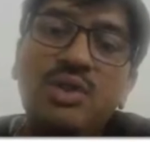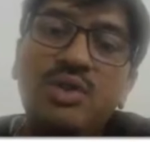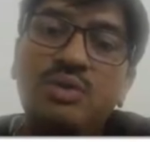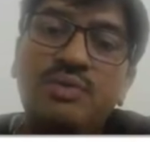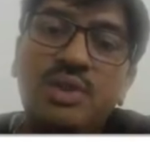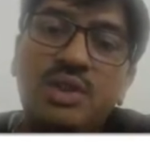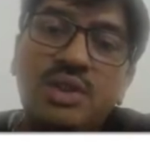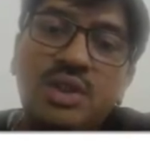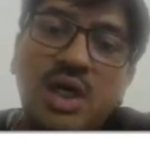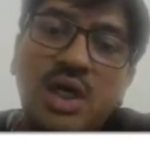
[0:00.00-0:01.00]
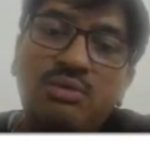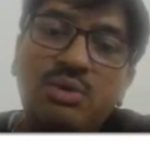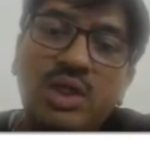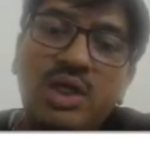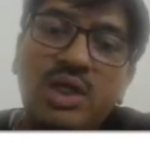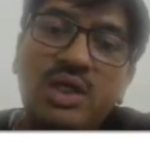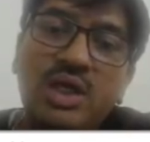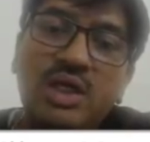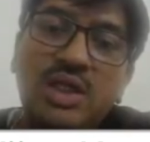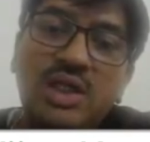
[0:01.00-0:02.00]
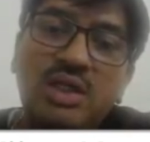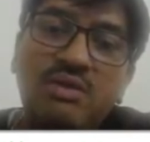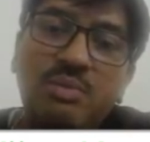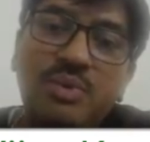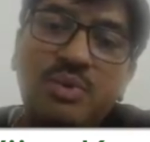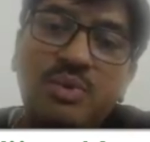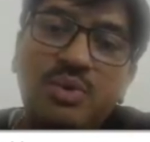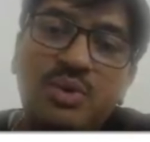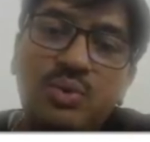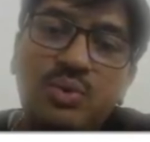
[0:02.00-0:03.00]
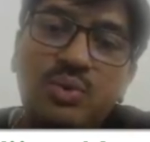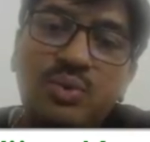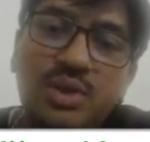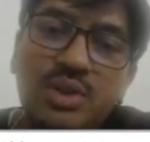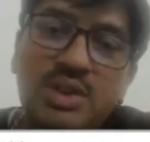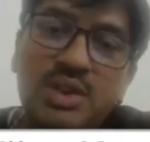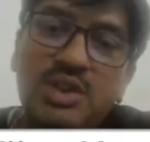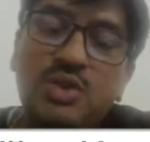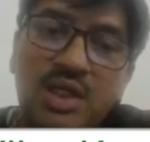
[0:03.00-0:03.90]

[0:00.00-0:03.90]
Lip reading: So we have to take delta T1 upon 2 square.